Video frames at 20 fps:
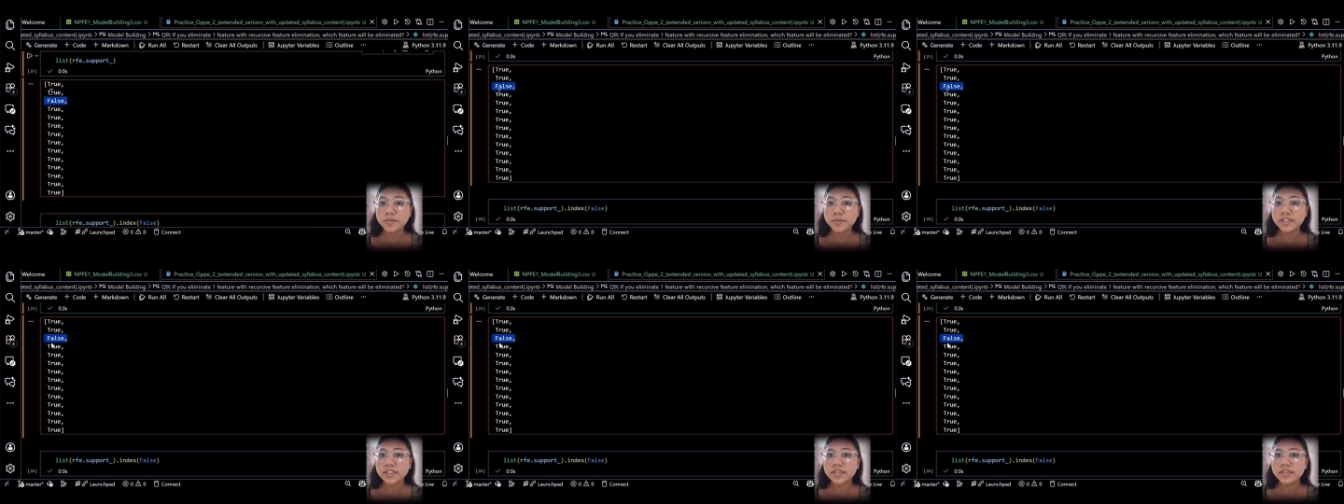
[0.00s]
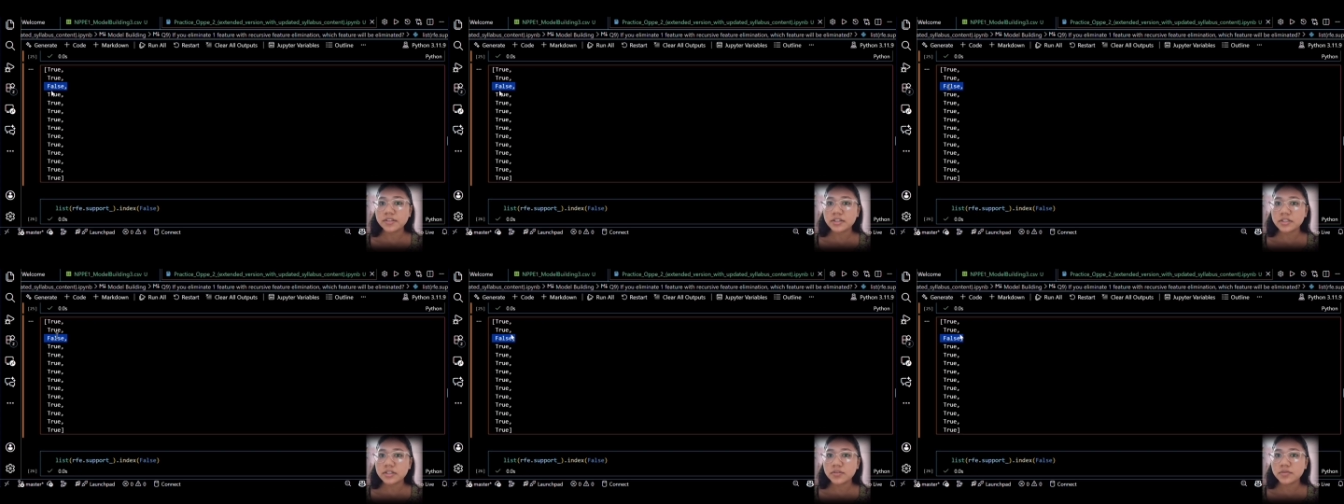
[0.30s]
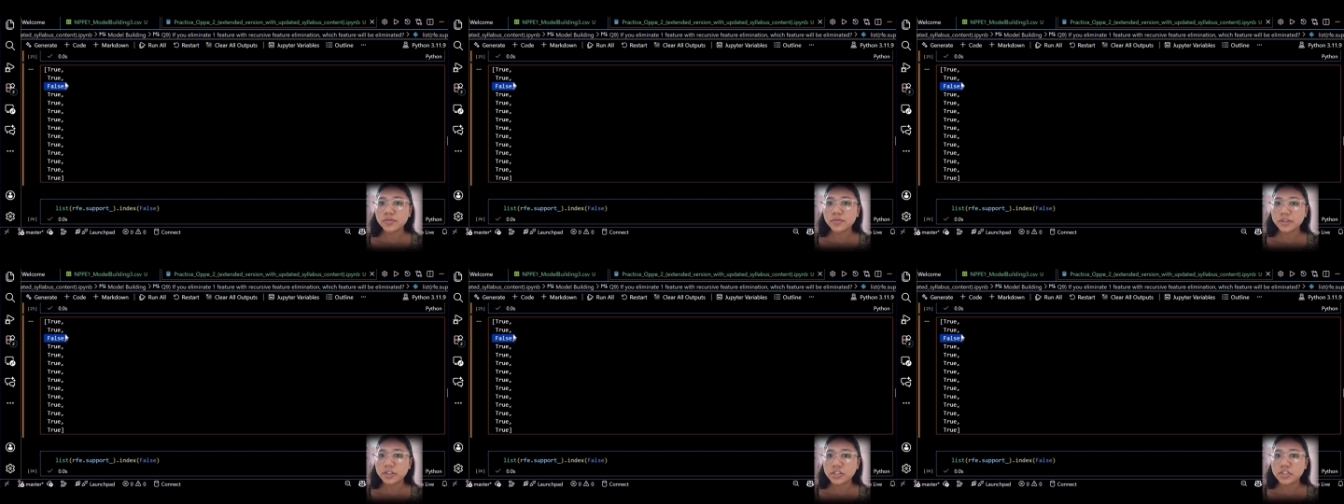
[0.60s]
means
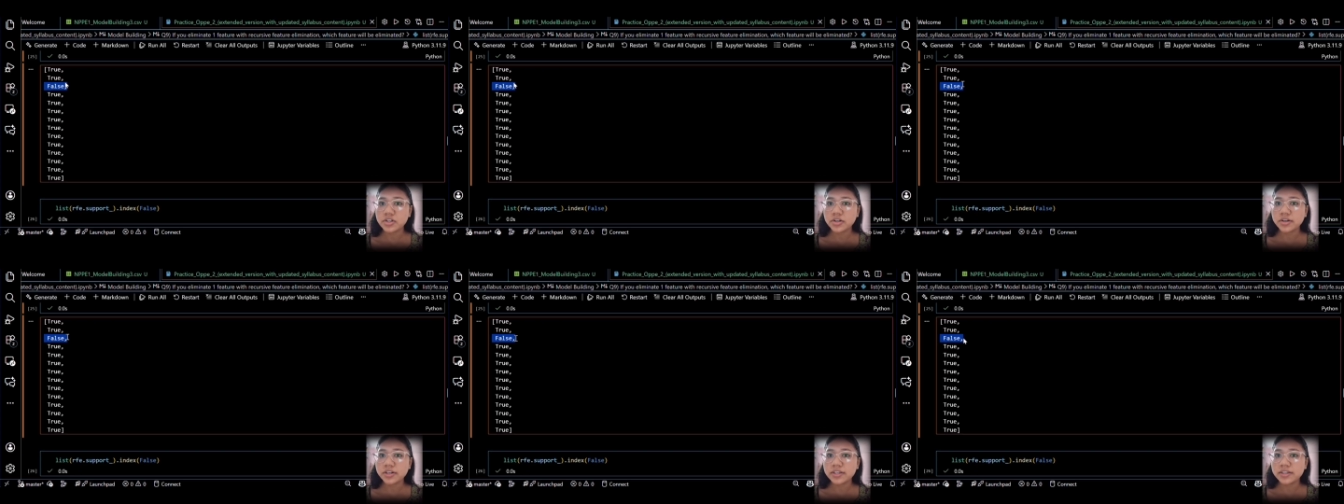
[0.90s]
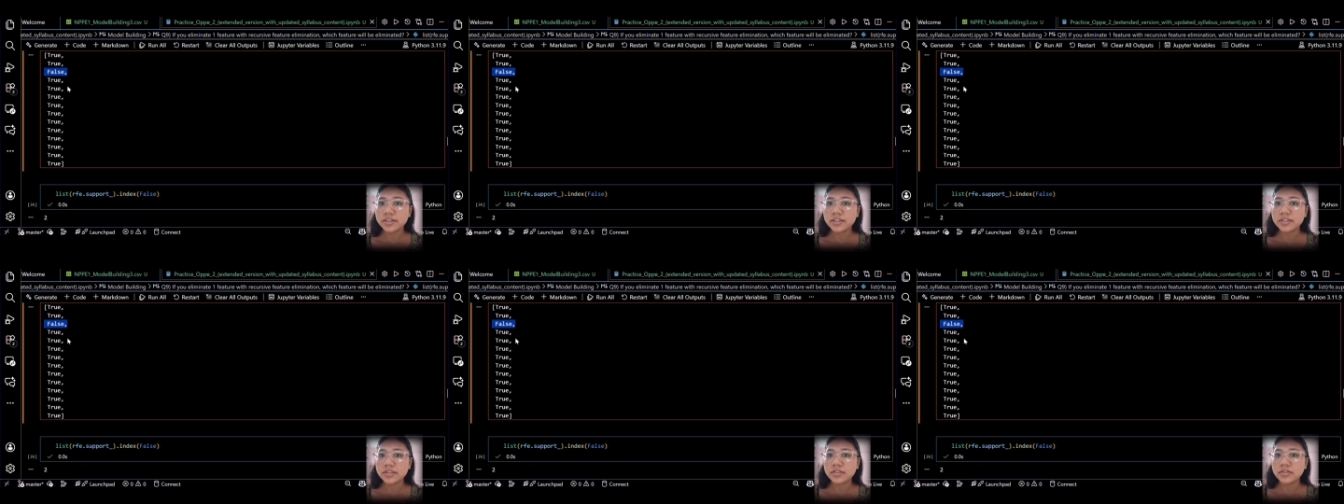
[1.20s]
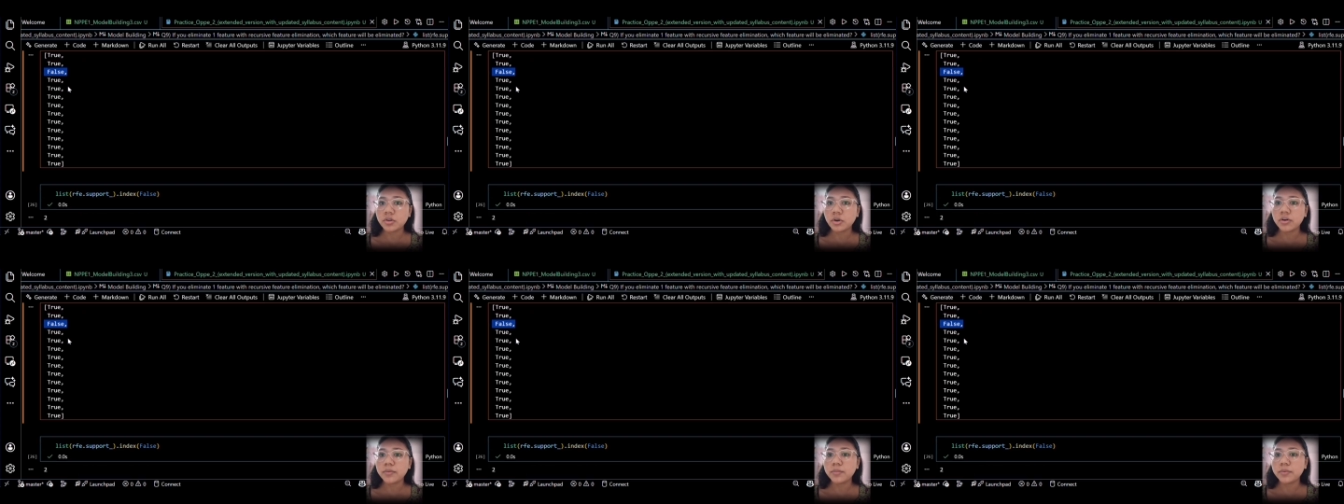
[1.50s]
this feature is
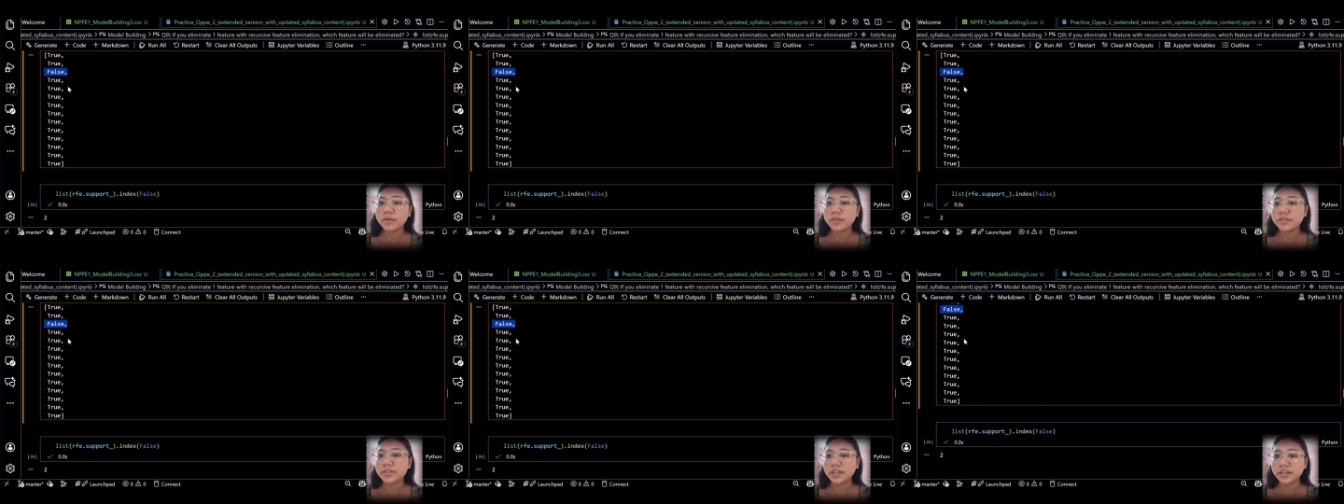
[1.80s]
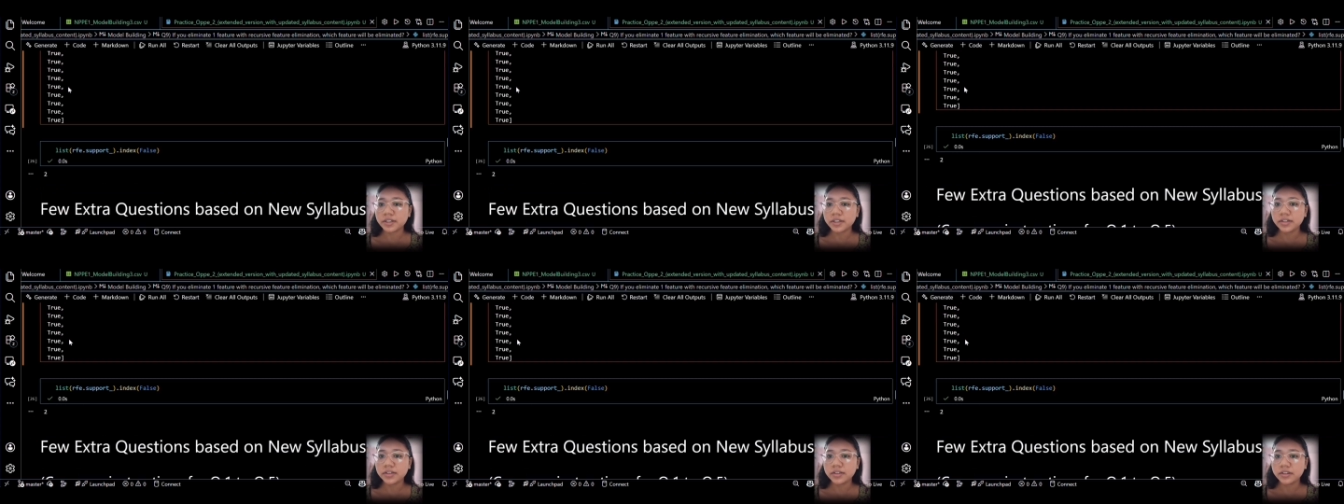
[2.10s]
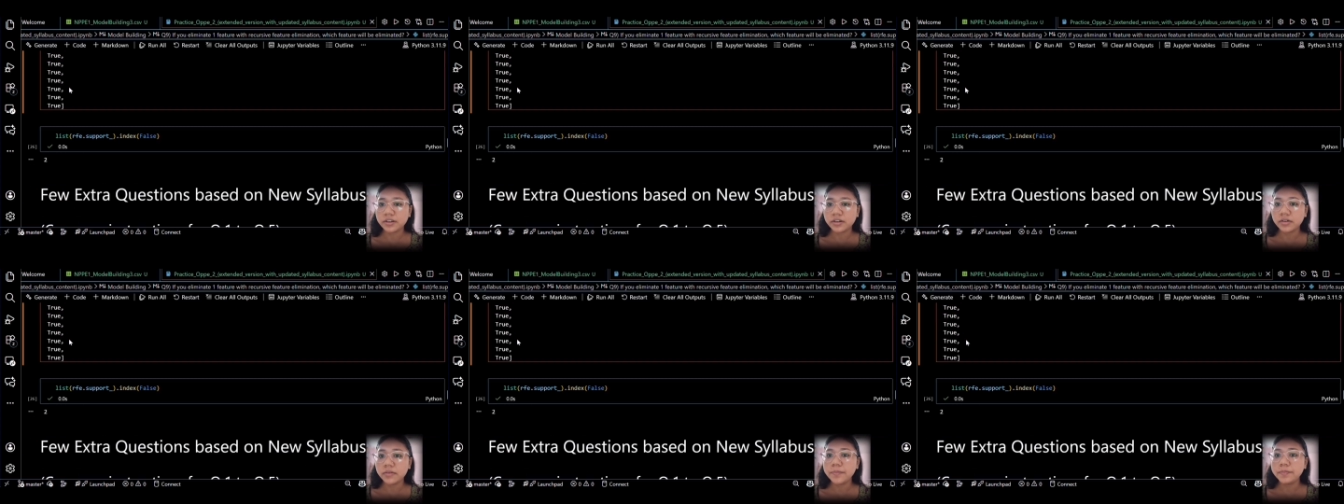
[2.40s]
not present
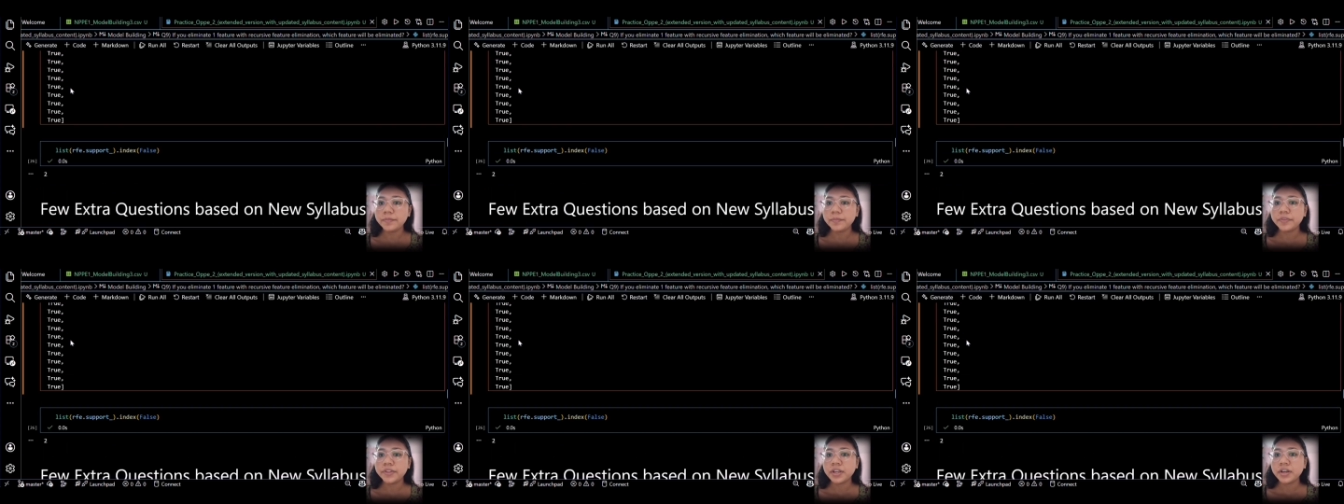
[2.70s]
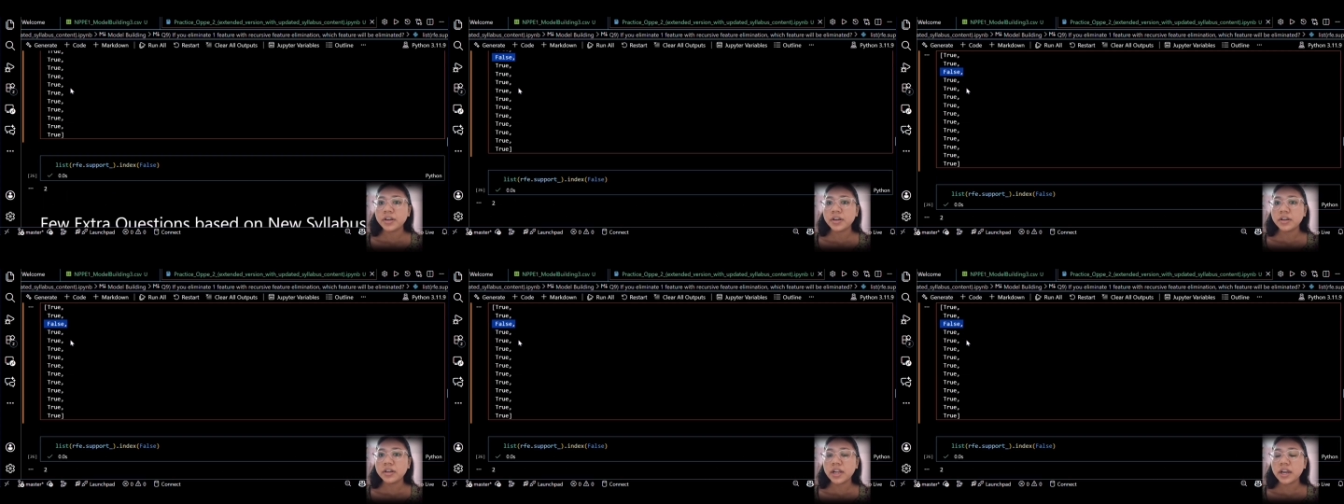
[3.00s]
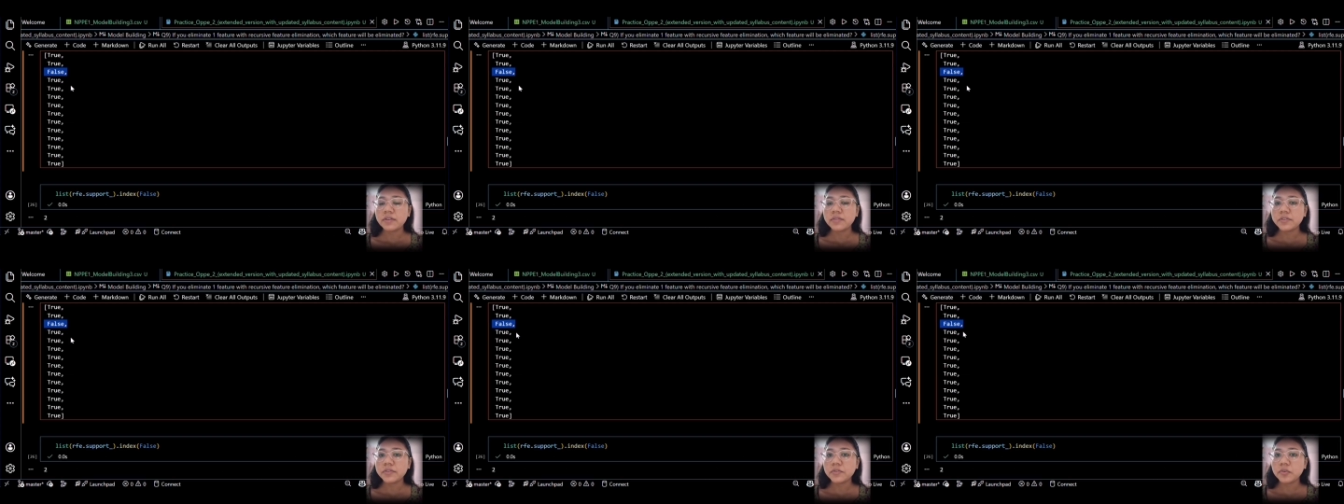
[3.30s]
here.
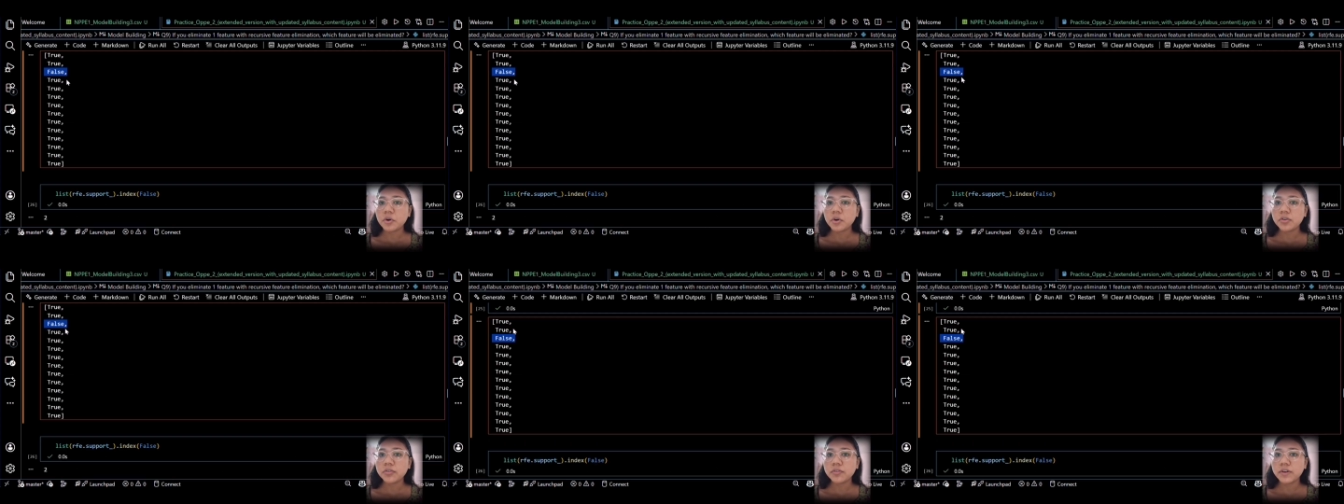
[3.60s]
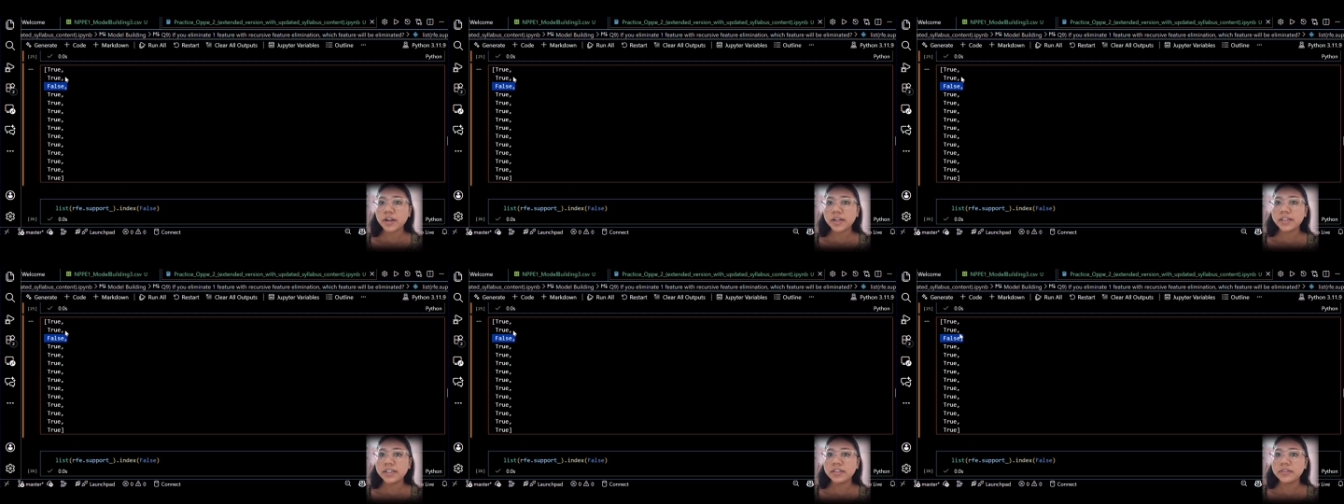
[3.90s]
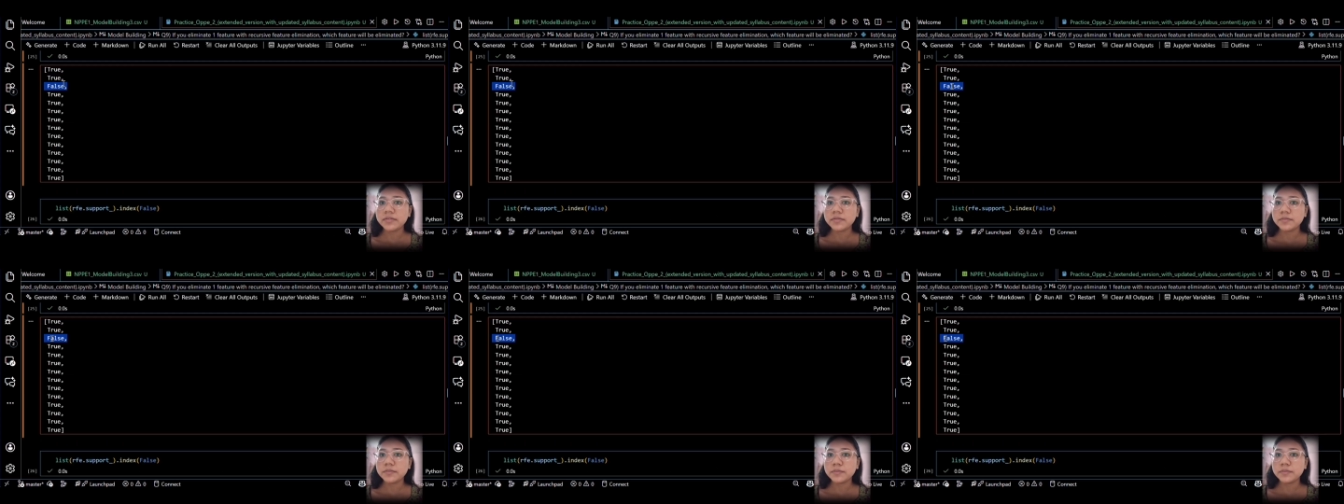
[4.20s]
Now if we want to find